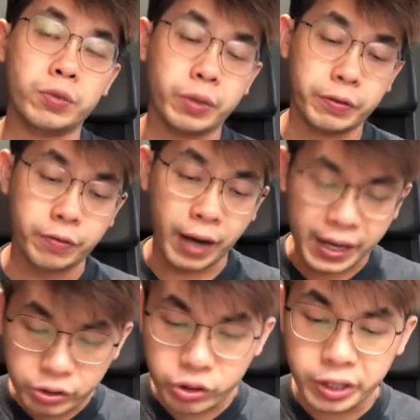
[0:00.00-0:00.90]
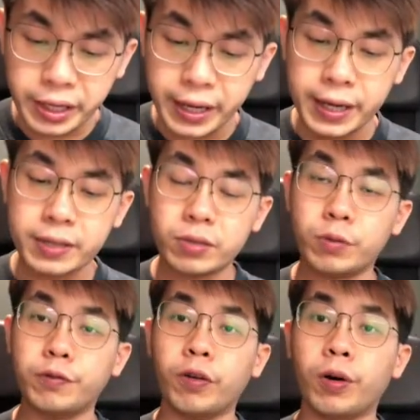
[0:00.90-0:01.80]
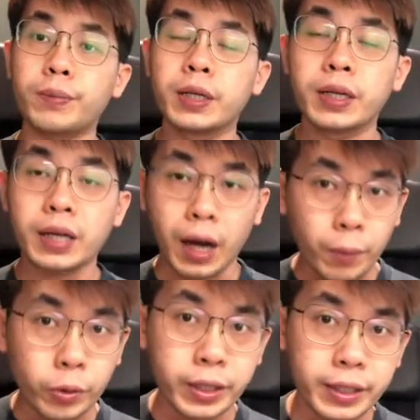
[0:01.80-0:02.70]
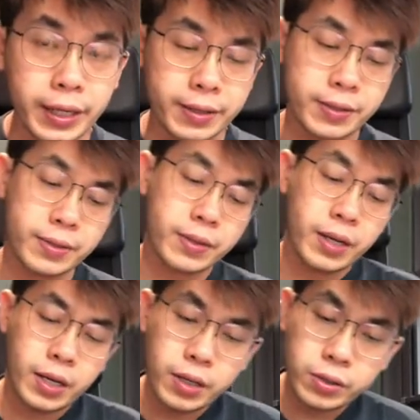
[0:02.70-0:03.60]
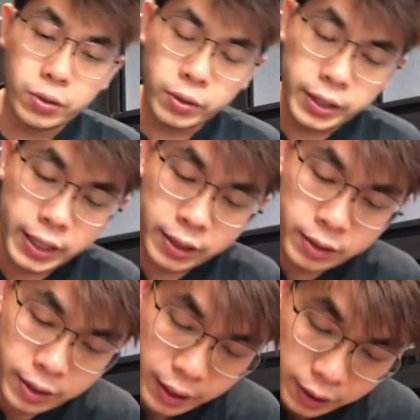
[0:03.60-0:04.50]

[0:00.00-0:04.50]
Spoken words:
with hydrogen gas to form ammonia gas. So again, I